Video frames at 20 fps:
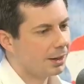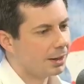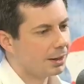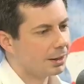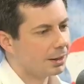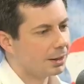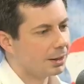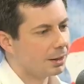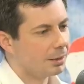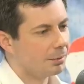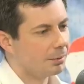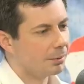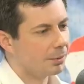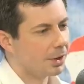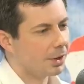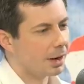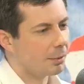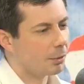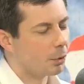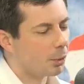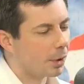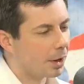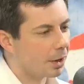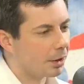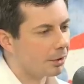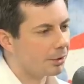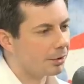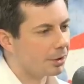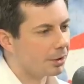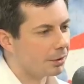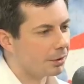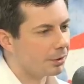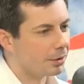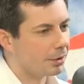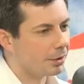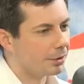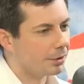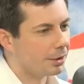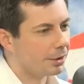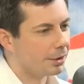Um, that I'm aware of, of,
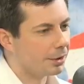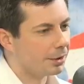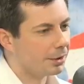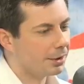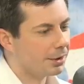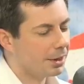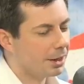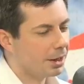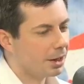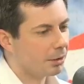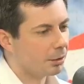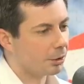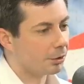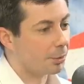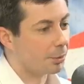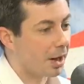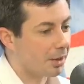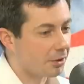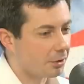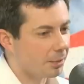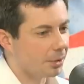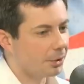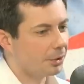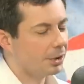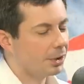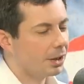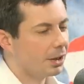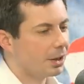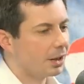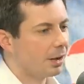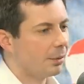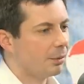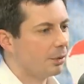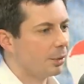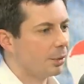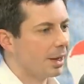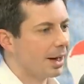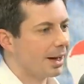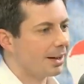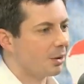of, the responsibility that comes
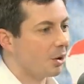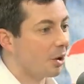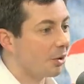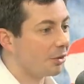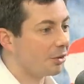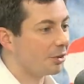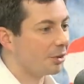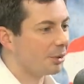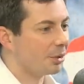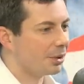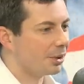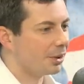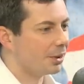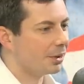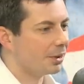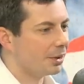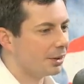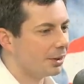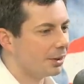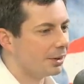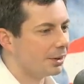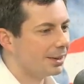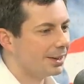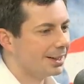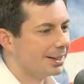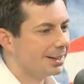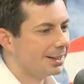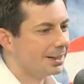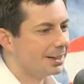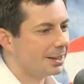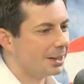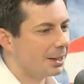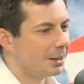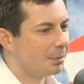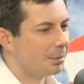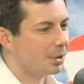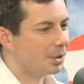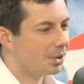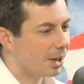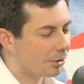with that, and also the the um,
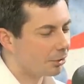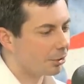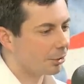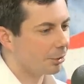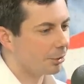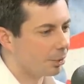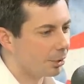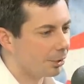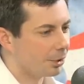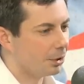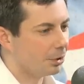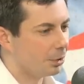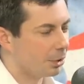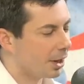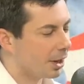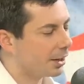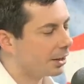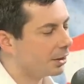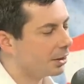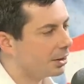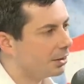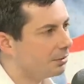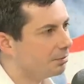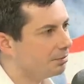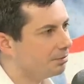potential to really do a lot of good.